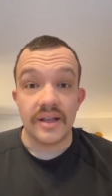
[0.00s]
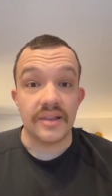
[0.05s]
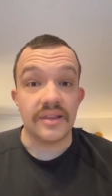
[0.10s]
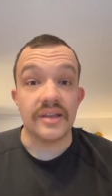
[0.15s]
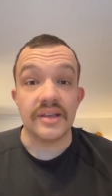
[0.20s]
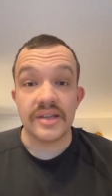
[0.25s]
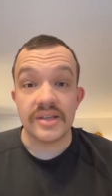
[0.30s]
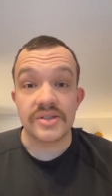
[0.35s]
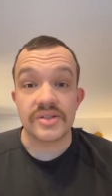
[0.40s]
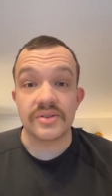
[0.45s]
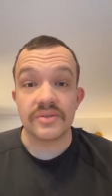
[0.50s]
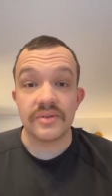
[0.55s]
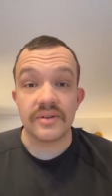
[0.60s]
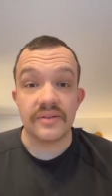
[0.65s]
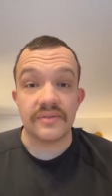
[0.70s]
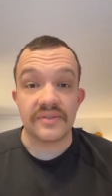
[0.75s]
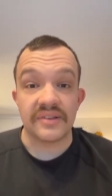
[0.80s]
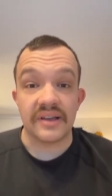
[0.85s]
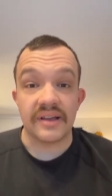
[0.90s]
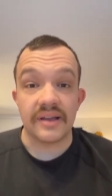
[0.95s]
in the
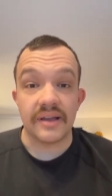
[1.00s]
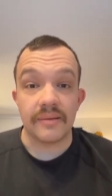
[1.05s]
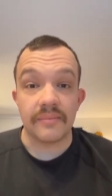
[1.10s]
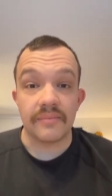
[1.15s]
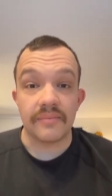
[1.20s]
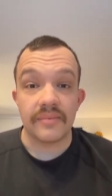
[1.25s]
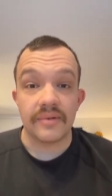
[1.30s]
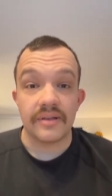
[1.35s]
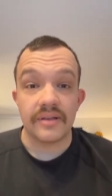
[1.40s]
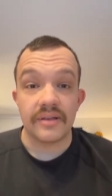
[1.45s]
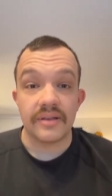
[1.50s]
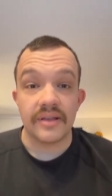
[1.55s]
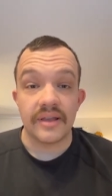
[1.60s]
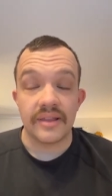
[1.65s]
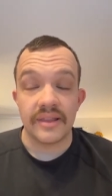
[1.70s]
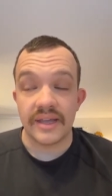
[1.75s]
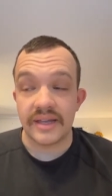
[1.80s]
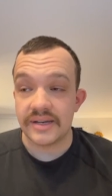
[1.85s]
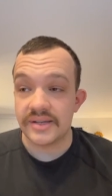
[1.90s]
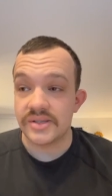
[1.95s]
history of time,
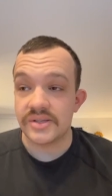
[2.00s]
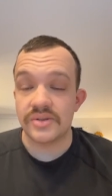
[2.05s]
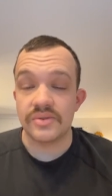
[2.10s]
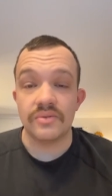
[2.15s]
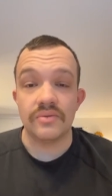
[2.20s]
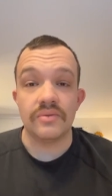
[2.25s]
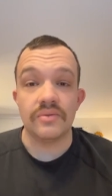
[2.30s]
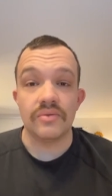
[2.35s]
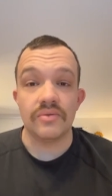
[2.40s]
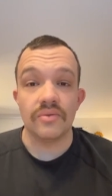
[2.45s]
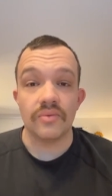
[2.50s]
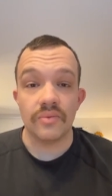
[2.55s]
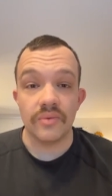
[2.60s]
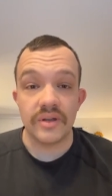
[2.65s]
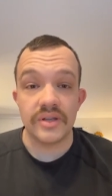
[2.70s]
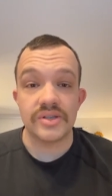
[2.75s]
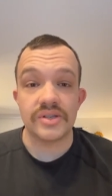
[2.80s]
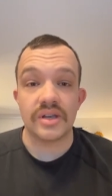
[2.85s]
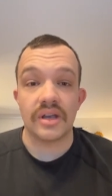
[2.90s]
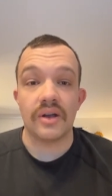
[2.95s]
and that is to
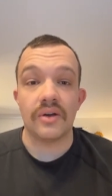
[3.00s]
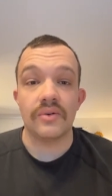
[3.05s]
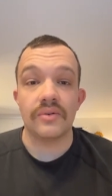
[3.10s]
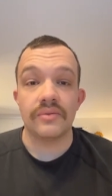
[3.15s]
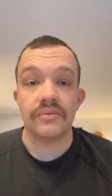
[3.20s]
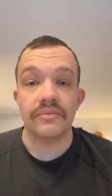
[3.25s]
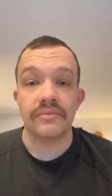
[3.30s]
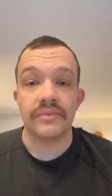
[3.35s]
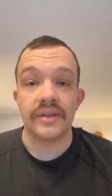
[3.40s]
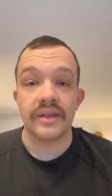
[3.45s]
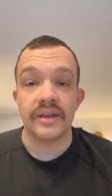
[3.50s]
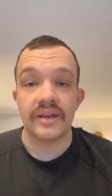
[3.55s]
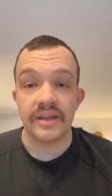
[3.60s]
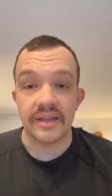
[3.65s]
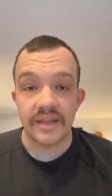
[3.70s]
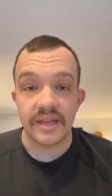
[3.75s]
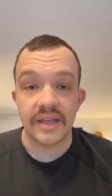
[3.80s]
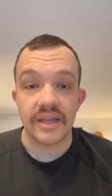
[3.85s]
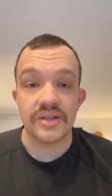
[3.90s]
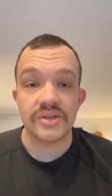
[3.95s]
reach out and
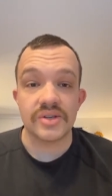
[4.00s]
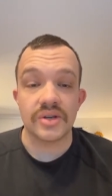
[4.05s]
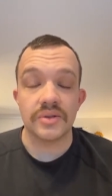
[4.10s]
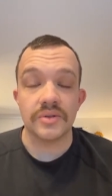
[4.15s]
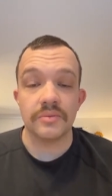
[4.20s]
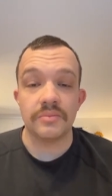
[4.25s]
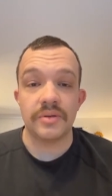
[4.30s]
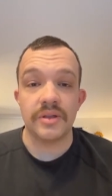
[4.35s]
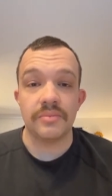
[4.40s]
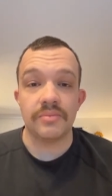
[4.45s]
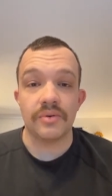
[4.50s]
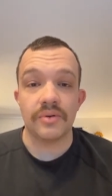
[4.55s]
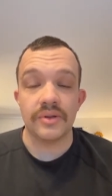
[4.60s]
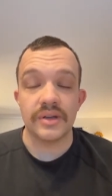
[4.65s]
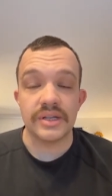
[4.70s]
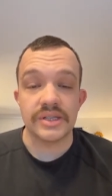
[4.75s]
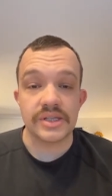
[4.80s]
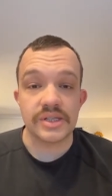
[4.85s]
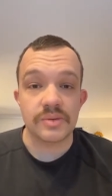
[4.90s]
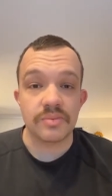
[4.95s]
engage other people
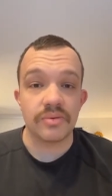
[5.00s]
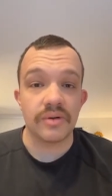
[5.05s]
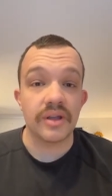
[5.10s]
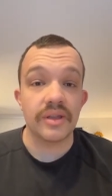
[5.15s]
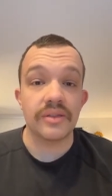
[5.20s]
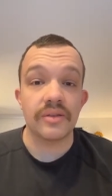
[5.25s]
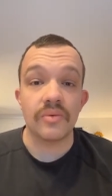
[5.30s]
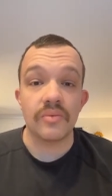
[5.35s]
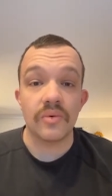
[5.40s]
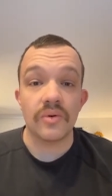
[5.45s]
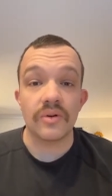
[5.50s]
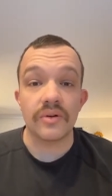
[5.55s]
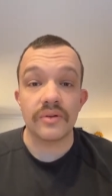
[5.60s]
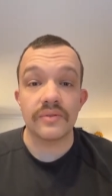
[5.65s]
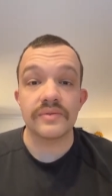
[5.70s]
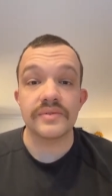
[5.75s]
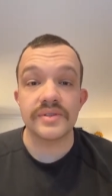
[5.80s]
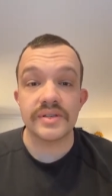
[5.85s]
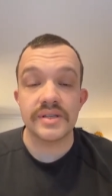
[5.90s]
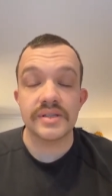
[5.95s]
and spread the word
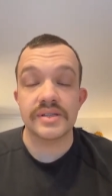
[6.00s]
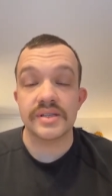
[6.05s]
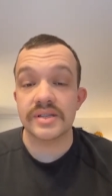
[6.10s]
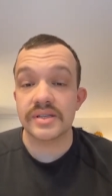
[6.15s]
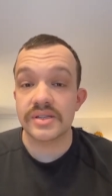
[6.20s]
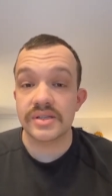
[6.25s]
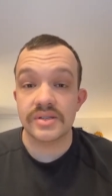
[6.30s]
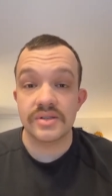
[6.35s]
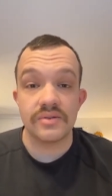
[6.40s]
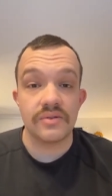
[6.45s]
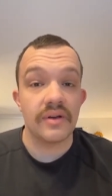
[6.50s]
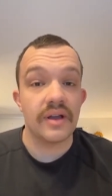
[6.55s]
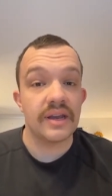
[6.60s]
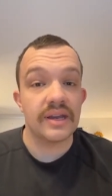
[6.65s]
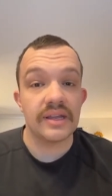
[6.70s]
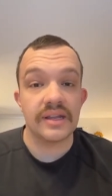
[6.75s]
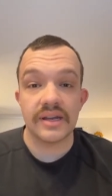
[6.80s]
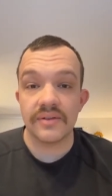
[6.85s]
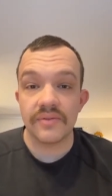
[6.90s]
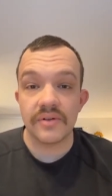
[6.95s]
of Jesus to
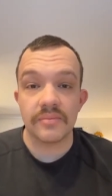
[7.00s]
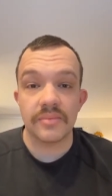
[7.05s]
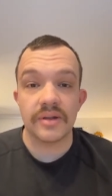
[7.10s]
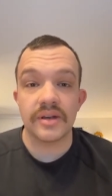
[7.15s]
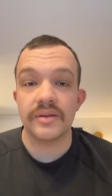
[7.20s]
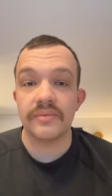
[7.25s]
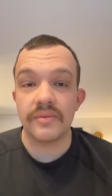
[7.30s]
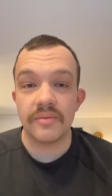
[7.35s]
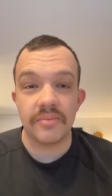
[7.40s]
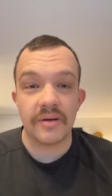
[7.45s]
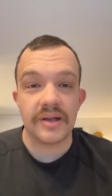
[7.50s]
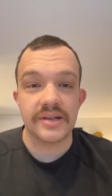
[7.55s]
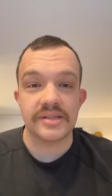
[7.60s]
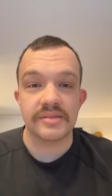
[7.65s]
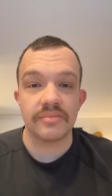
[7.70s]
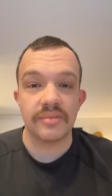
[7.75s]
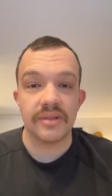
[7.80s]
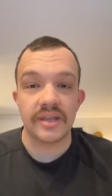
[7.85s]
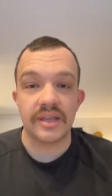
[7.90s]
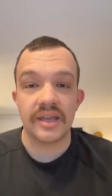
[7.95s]
any and everybody we
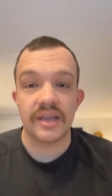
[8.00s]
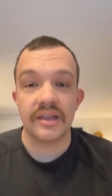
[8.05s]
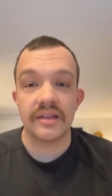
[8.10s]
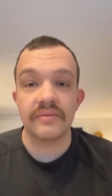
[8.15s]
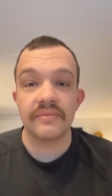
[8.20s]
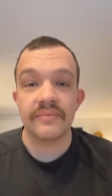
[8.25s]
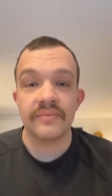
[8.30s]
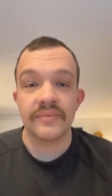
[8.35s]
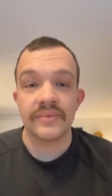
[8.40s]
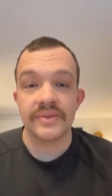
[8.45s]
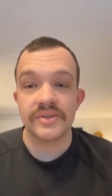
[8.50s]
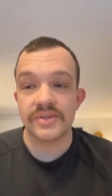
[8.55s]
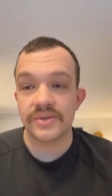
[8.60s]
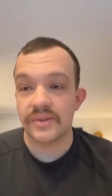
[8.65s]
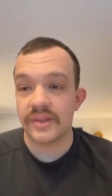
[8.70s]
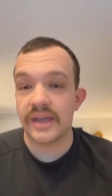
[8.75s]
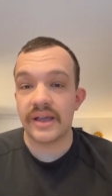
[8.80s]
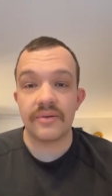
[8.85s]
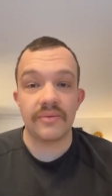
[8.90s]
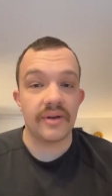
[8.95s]
possibly can,
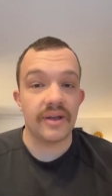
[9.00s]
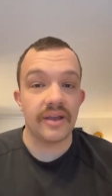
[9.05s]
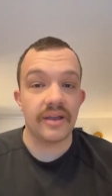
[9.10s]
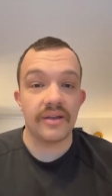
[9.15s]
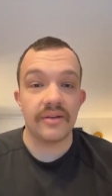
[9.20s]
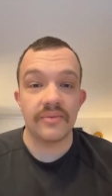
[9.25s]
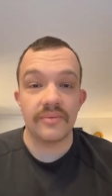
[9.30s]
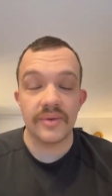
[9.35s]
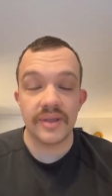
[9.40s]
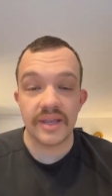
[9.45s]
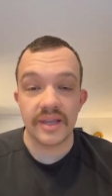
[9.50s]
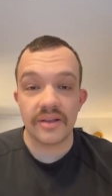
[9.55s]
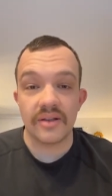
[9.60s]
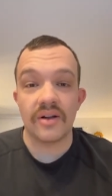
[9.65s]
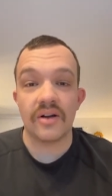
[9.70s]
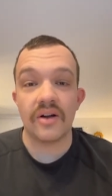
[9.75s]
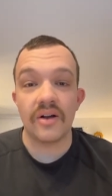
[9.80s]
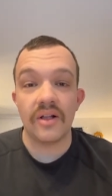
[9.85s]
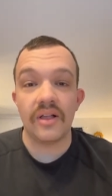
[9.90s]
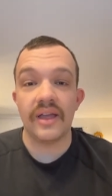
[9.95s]
so that way we can
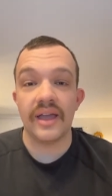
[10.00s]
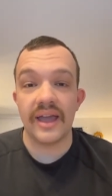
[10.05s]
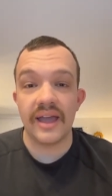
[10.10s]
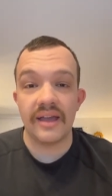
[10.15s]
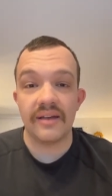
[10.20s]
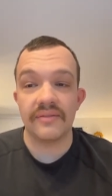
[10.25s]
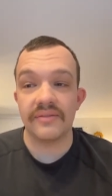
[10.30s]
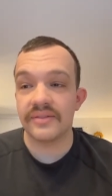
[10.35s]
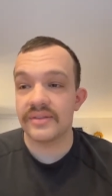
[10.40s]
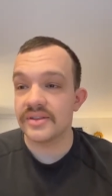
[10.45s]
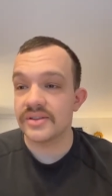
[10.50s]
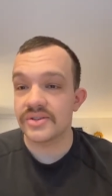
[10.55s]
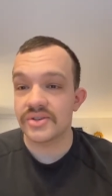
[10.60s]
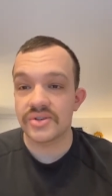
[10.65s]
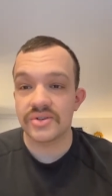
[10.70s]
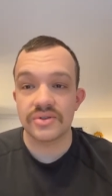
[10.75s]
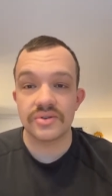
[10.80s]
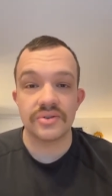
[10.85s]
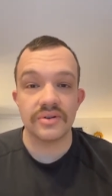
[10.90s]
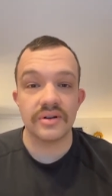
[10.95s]
all have the
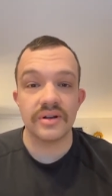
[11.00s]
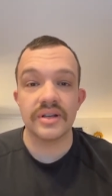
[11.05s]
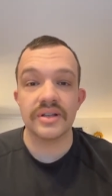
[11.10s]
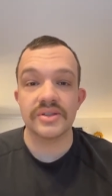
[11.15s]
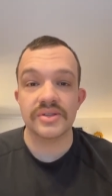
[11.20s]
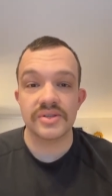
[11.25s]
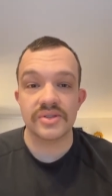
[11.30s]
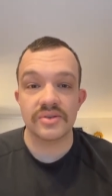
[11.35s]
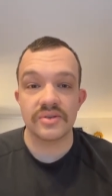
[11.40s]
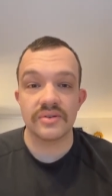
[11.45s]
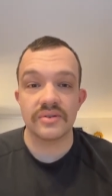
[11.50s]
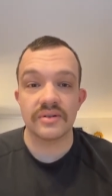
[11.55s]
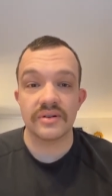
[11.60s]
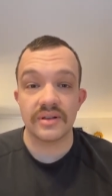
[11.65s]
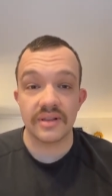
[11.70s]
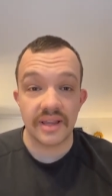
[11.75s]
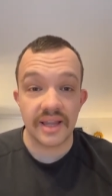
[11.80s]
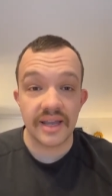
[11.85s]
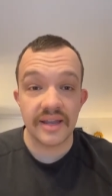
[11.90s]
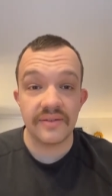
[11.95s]
sure and
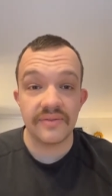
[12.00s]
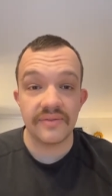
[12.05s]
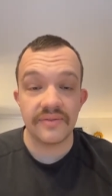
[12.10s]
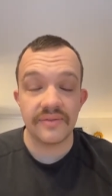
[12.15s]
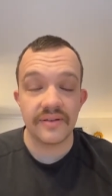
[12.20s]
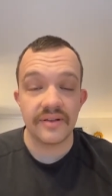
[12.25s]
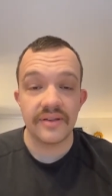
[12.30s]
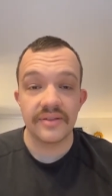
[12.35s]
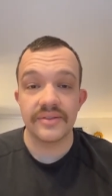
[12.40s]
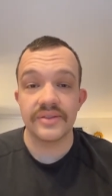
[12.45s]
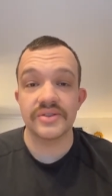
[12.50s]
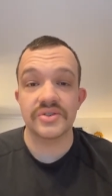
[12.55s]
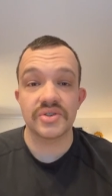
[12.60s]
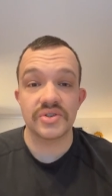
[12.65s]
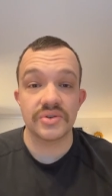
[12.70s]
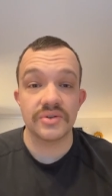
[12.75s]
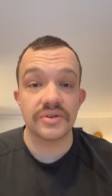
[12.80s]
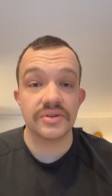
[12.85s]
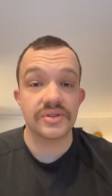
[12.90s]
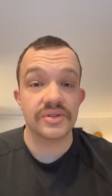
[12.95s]
certain life, the
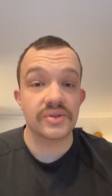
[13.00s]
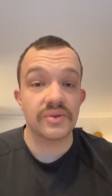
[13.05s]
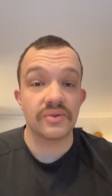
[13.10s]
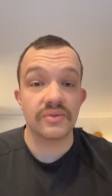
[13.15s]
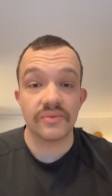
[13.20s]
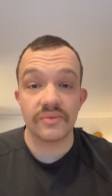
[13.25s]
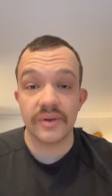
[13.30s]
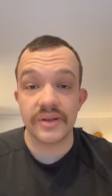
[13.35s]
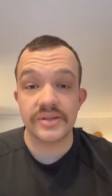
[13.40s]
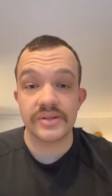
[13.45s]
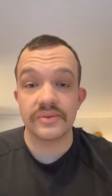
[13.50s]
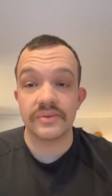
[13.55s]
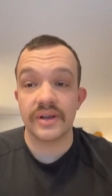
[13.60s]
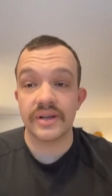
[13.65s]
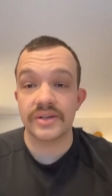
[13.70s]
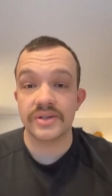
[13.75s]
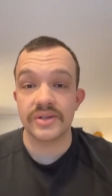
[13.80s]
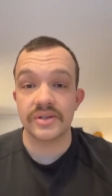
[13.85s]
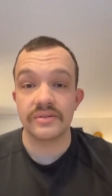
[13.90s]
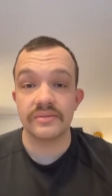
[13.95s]
sure and certain
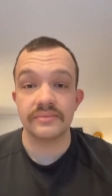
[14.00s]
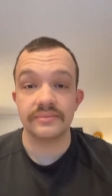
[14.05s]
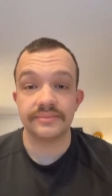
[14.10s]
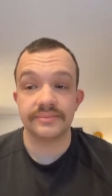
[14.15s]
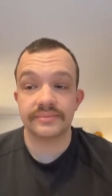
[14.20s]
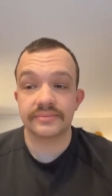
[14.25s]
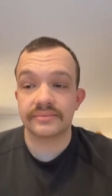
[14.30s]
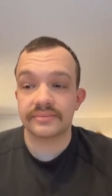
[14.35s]
resurrection.